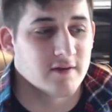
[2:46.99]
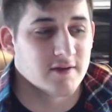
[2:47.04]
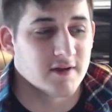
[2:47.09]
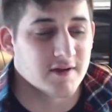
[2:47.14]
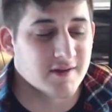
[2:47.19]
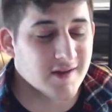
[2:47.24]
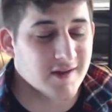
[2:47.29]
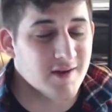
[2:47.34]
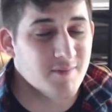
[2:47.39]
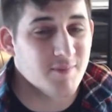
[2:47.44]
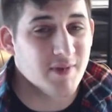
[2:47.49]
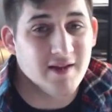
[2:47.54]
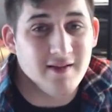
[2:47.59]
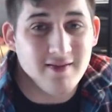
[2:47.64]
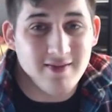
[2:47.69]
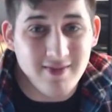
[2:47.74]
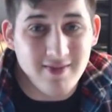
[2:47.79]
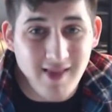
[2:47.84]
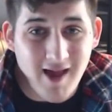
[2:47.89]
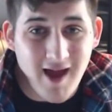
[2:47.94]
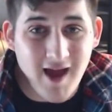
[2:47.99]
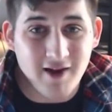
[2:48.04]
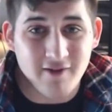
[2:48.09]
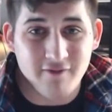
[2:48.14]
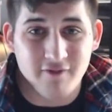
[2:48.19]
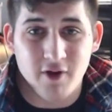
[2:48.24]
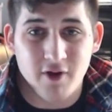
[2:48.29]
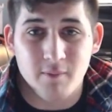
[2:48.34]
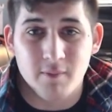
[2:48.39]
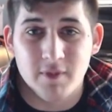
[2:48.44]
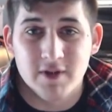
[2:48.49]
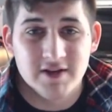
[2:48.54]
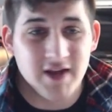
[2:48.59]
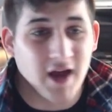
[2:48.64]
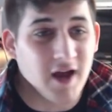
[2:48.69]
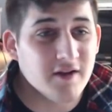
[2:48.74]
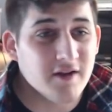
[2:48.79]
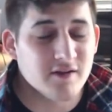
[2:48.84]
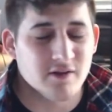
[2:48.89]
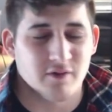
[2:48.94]
There's going to be a lot of them,
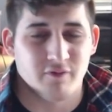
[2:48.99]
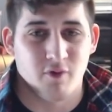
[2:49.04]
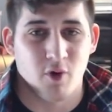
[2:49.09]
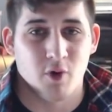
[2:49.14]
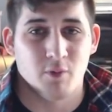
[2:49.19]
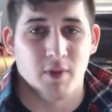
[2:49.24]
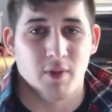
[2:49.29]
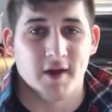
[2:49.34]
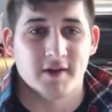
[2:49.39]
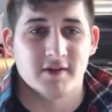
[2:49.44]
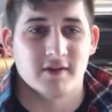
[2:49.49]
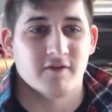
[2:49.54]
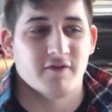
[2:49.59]
tons of roadblocks.